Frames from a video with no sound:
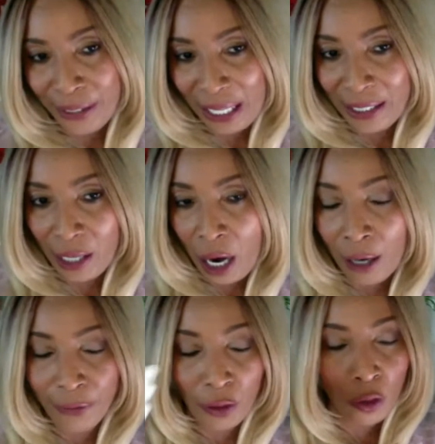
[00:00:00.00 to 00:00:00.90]
12%
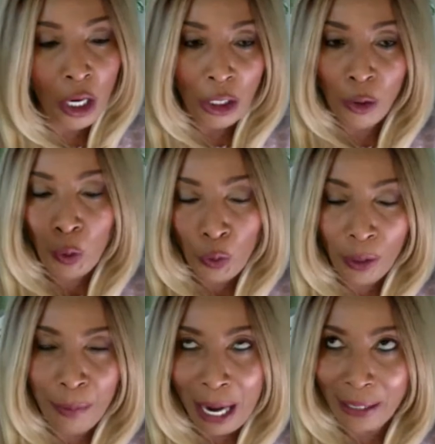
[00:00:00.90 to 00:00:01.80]
off. So do
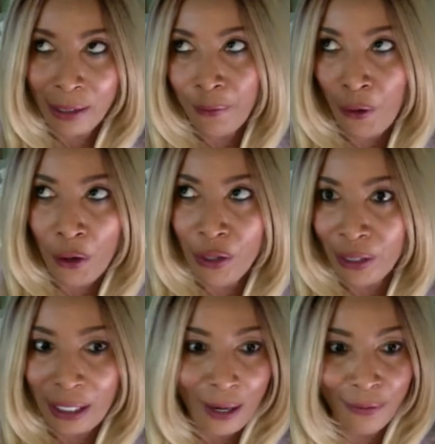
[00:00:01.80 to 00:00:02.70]
the math for
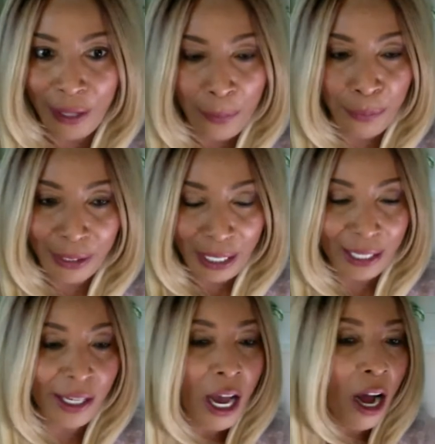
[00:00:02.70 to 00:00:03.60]
yourself.
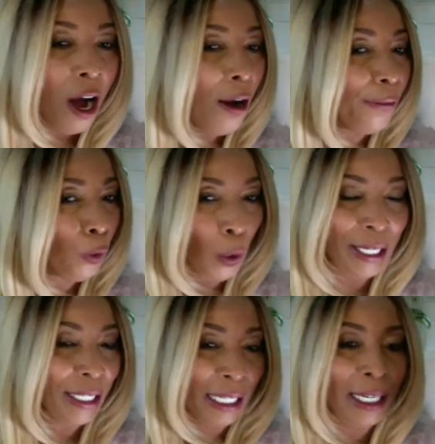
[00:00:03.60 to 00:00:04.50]
10% off
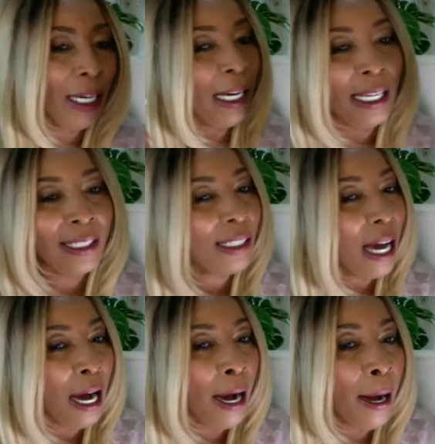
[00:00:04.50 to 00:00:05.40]
20, it's
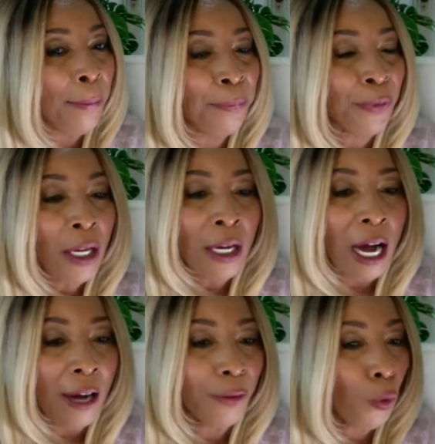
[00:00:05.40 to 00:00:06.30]

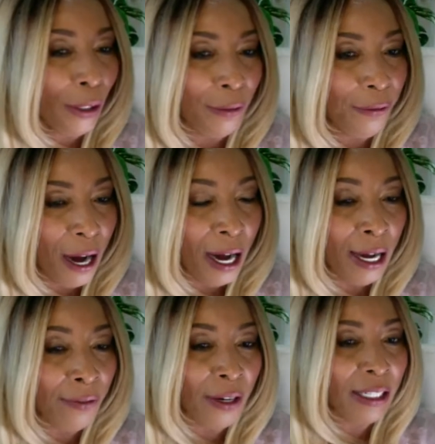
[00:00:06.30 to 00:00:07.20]
off
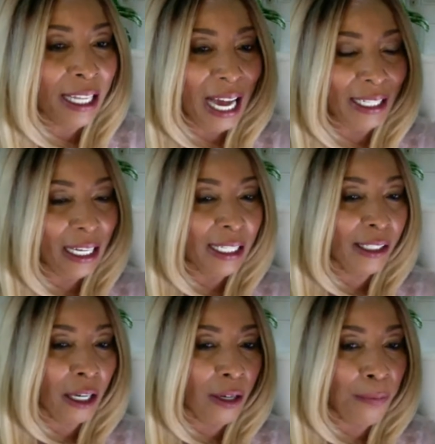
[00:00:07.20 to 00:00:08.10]
25. That
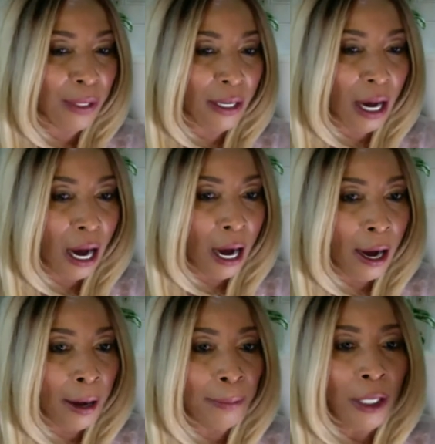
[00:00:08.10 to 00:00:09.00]
is going to be
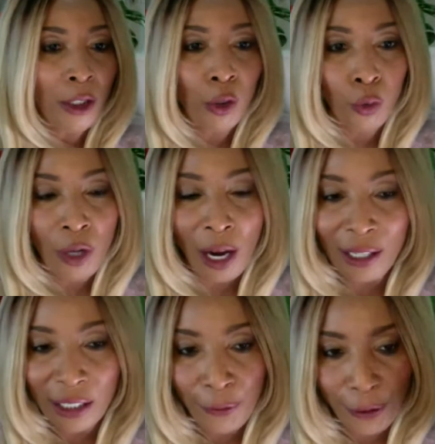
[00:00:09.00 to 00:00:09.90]

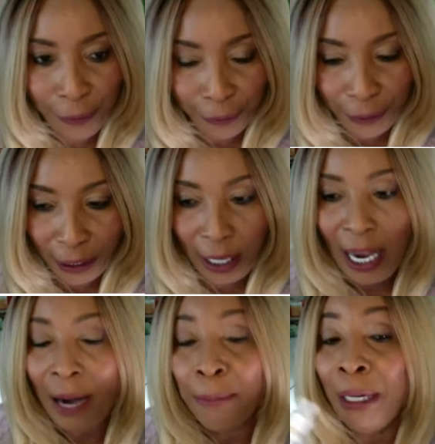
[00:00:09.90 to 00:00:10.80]
$2.50.
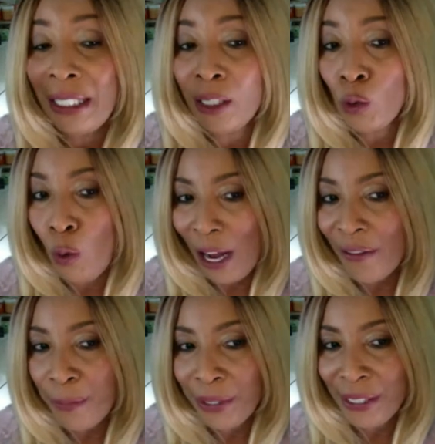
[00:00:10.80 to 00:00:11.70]
But it's
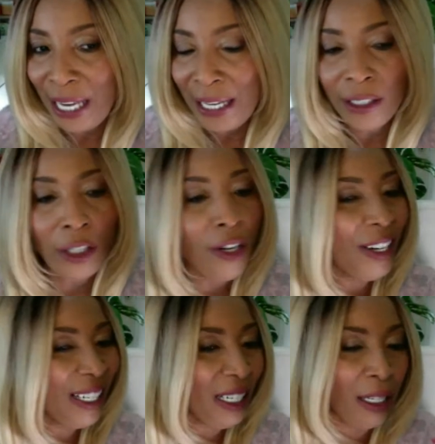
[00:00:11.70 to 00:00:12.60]
12%, so you're
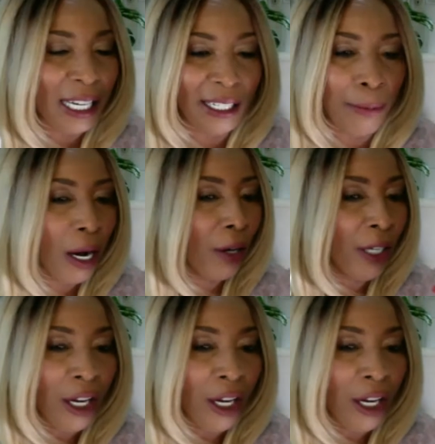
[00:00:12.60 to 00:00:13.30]
gonna get about